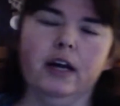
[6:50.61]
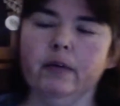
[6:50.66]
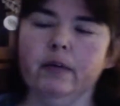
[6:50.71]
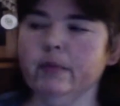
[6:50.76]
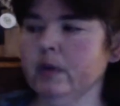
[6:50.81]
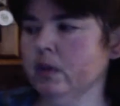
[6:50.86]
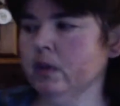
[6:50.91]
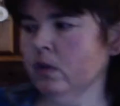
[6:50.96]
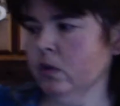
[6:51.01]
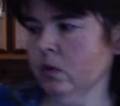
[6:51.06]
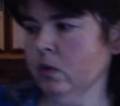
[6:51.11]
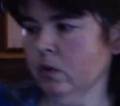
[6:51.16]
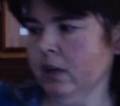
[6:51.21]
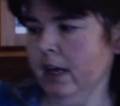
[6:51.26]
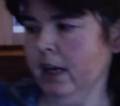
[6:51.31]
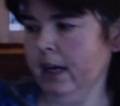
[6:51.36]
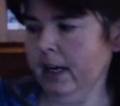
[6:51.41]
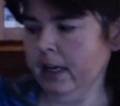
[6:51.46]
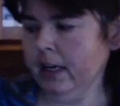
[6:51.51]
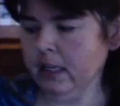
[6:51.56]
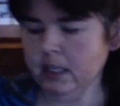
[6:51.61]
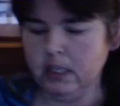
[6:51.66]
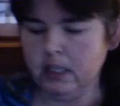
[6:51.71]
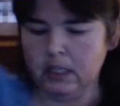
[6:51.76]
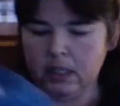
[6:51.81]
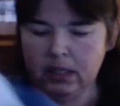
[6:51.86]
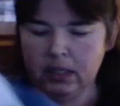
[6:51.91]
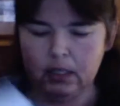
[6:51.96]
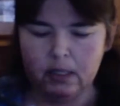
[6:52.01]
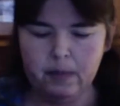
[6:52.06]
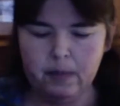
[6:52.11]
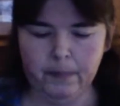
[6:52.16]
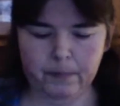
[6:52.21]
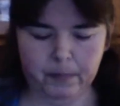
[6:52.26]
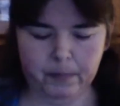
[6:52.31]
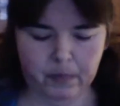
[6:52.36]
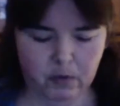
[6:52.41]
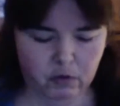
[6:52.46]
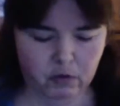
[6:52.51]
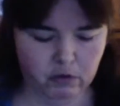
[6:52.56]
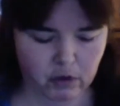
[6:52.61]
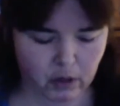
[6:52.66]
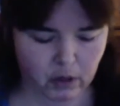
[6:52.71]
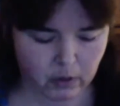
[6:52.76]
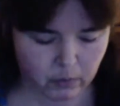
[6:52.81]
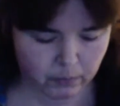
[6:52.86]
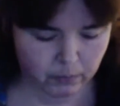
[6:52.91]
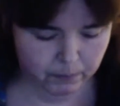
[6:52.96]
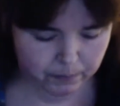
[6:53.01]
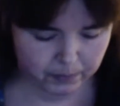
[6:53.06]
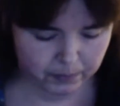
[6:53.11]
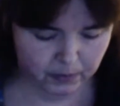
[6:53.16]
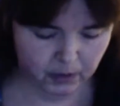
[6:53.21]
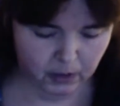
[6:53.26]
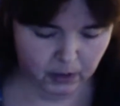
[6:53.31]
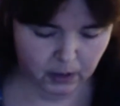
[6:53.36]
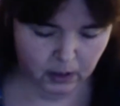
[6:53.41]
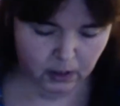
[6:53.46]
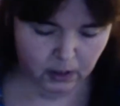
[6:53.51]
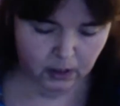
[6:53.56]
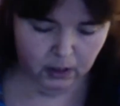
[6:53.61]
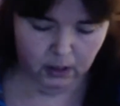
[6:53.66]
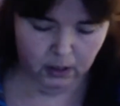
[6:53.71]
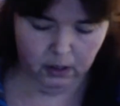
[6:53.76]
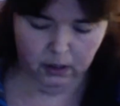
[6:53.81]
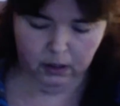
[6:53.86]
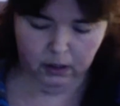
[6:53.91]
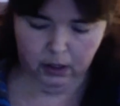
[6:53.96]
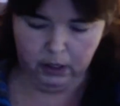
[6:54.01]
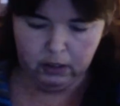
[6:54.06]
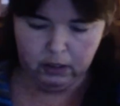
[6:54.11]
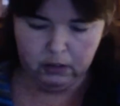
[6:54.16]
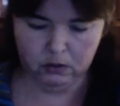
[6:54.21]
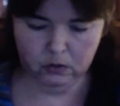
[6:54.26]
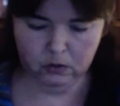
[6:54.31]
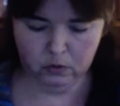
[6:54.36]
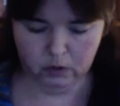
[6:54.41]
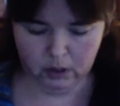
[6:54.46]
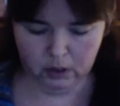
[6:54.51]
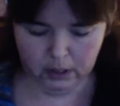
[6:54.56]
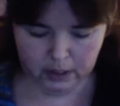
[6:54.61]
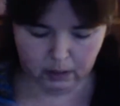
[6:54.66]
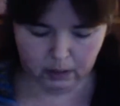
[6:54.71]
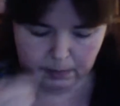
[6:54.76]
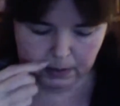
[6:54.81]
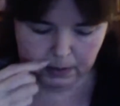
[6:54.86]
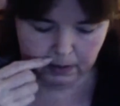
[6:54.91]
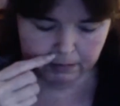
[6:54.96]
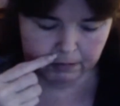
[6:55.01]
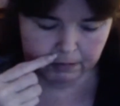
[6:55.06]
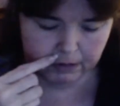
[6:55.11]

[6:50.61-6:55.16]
every 2 days, so you gotta do a little bit of